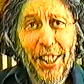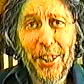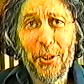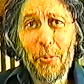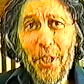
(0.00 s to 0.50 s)

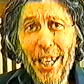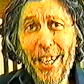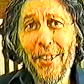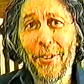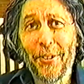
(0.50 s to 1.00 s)
It's
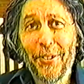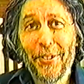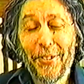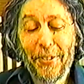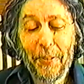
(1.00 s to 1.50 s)
real!"
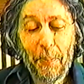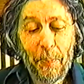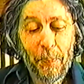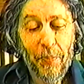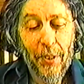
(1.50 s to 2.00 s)

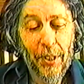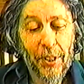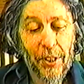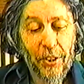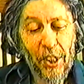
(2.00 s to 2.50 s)

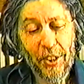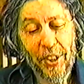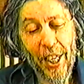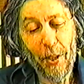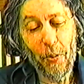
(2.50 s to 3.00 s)

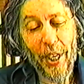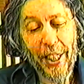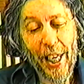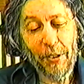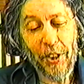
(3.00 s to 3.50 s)
Just then,
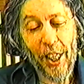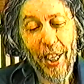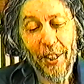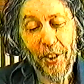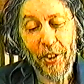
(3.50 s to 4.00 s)
already
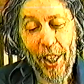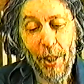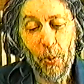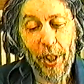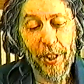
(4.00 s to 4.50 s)
outside on the
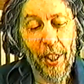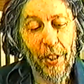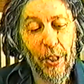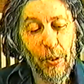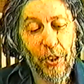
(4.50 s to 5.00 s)
sidewalk,
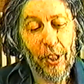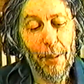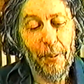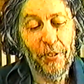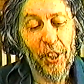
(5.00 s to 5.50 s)
another huge
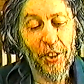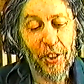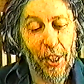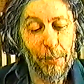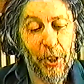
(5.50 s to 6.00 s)
clump of
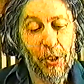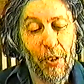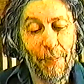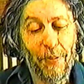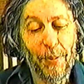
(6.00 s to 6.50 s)
shit sculpture
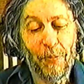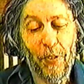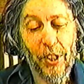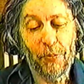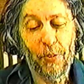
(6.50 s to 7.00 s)
dropped from the
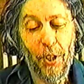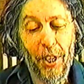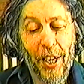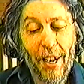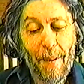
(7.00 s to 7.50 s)
first
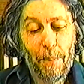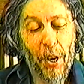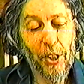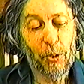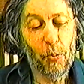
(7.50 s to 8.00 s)
floor,
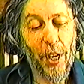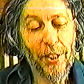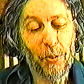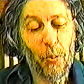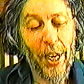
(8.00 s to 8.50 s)
brushed
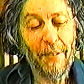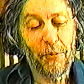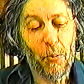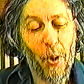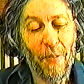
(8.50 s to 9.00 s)
Red's
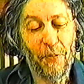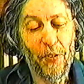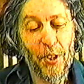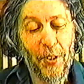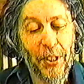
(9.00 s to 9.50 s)
waved
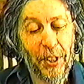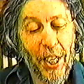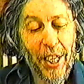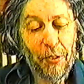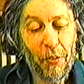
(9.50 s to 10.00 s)
coiffure,
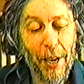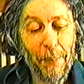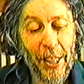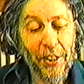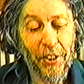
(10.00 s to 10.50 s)
and
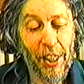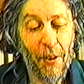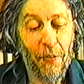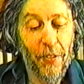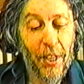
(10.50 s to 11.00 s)
draping
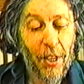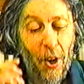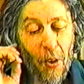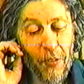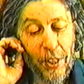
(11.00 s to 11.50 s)
itself
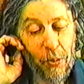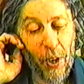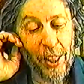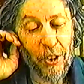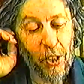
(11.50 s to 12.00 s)
over his
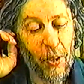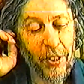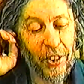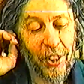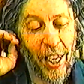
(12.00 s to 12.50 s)
right
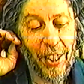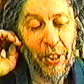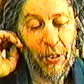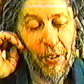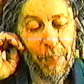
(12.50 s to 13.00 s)
shoulder,
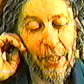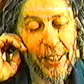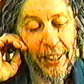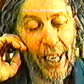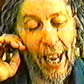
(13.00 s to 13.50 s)
started
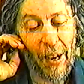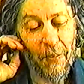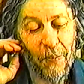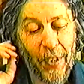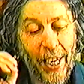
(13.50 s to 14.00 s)
dripping
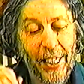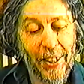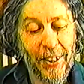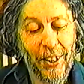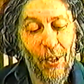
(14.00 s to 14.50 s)
down
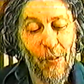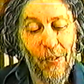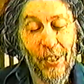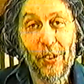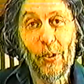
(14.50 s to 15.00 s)
vaguely
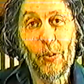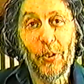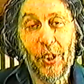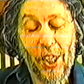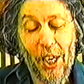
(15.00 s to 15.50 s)
over his
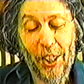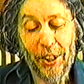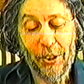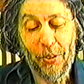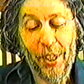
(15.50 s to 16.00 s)
new
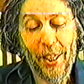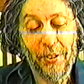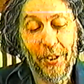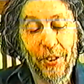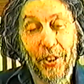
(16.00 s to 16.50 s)
scarlet
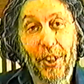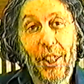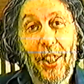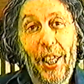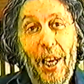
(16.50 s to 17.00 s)
trousers
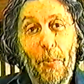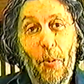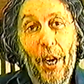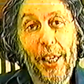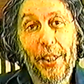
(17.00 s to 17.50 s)

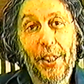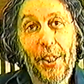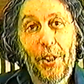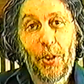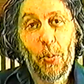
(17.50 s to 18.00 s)
and white
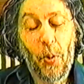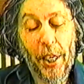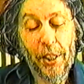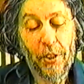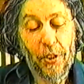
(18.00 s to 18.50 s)

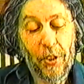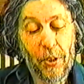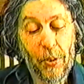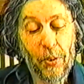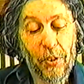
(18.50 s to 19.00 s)
suede
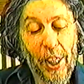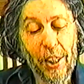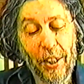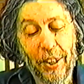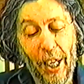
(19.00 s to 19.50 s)
shoes.
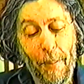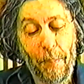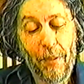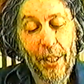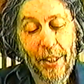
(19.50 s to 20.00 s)
He looked
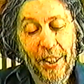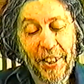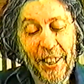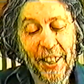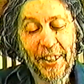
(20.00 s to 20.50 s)
up
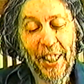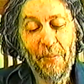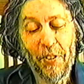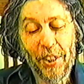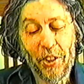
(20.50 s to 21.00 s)
to see the
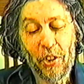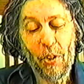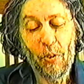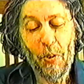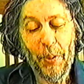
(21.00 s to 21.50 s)
devilish
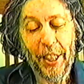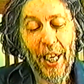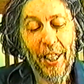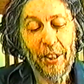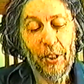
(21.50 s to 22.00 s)

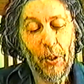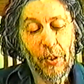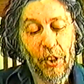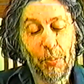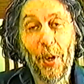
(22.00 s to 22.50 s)
cherubic
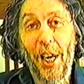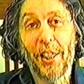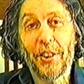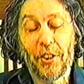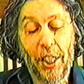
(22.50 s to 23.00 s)
Anatole
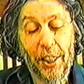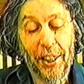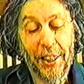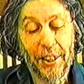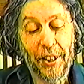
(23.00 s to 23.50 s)
smiling
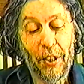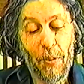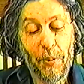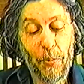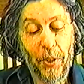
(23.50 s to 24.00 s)
gently at the
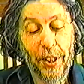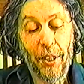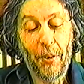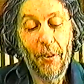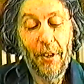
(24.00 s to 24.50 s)
open
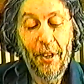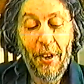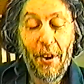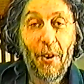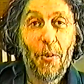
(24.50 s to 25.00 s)
window.
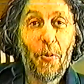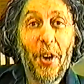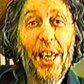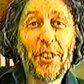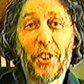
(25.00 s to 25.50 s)

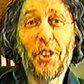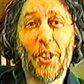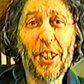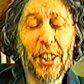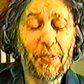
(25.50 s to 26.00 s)
Red
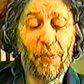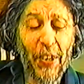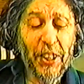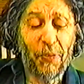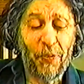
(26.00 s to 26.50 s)
shook his
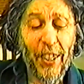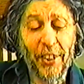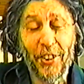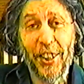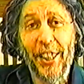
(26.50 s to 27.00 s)
fist
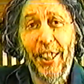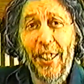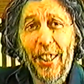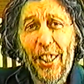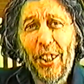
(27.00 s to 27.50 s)
fiercely.